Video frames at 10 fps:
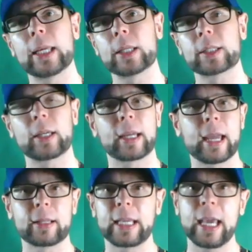these.
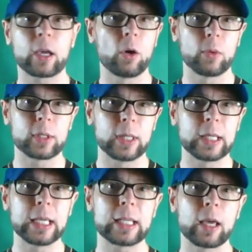Again, can't go into
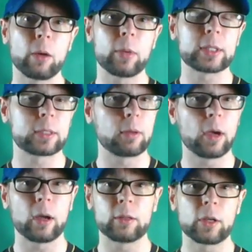the detail, but
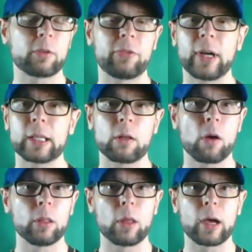you can find it
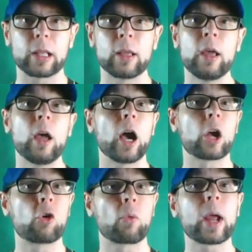online.
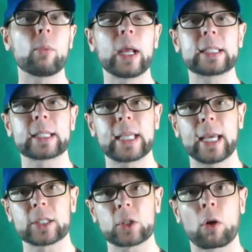A great way to
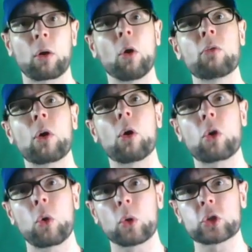test our
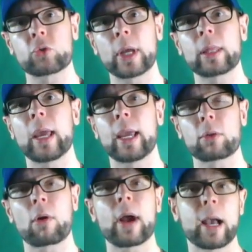overall core strength
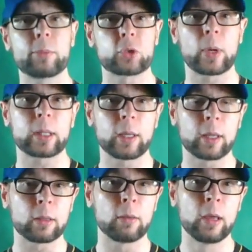and our ab strength
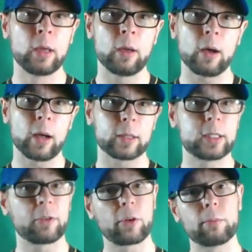in a
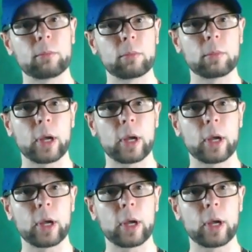different